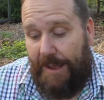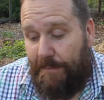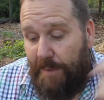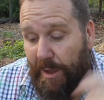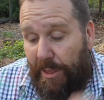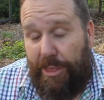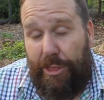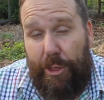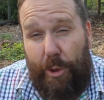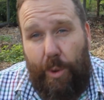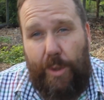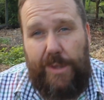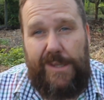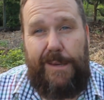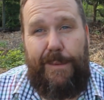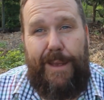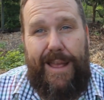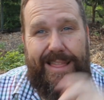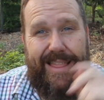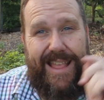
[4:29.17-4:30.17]
My
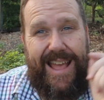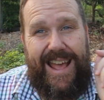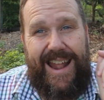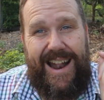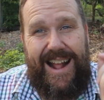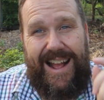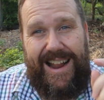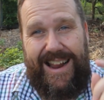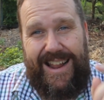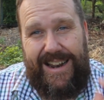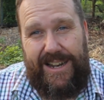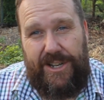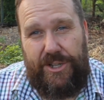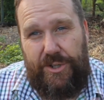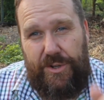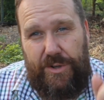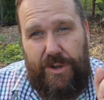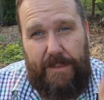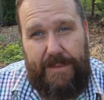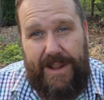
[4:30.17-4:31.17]
thoughts about that I'm going
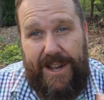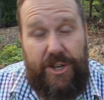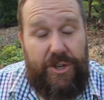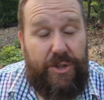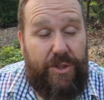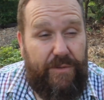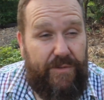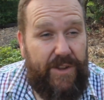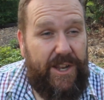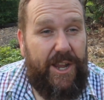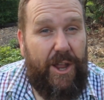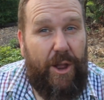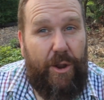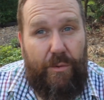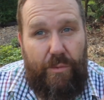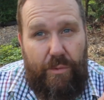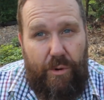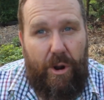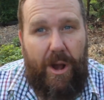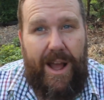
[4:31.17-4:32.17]
to do the video
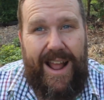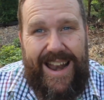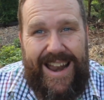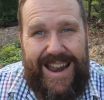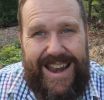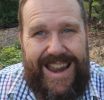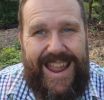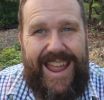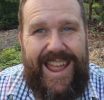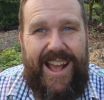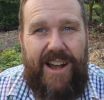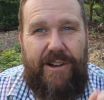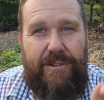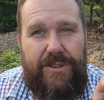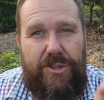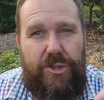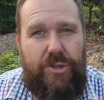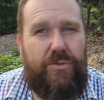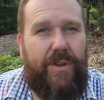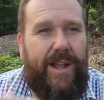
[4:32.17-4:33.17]
right now,
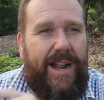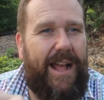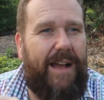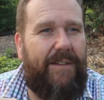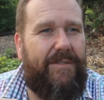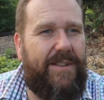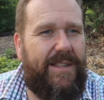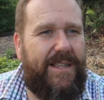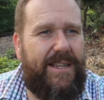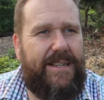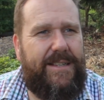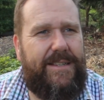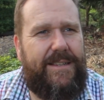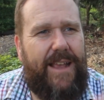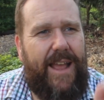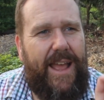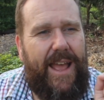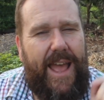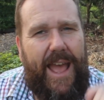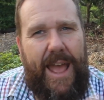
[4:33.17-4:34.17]
straight after this,
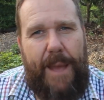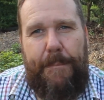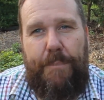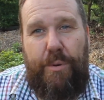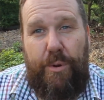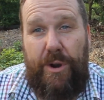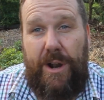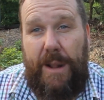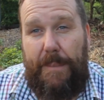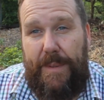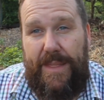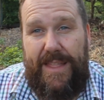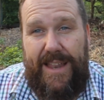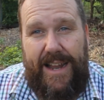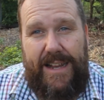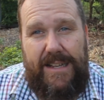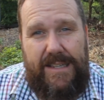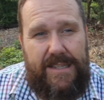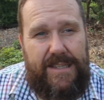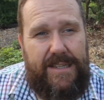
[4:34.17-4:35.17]
and put it up in the
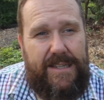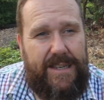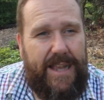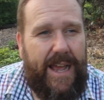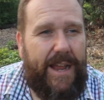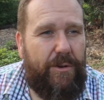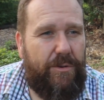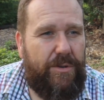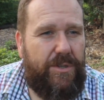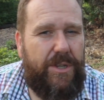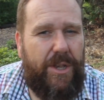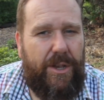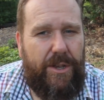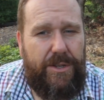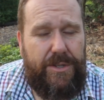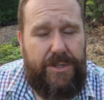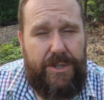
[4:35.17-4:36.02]
next day or so.